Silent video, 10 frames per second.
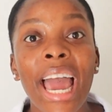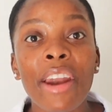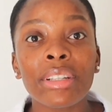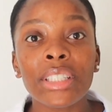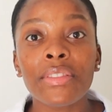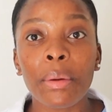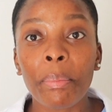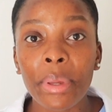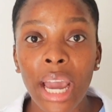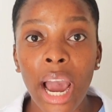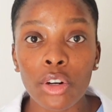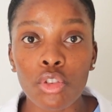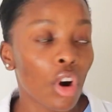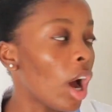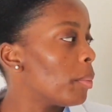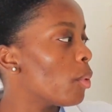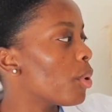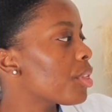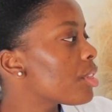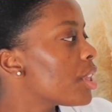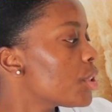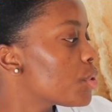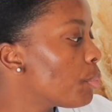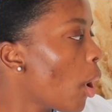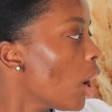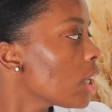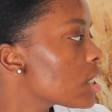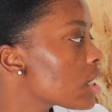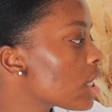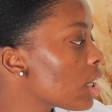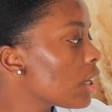I received a PR drop with this box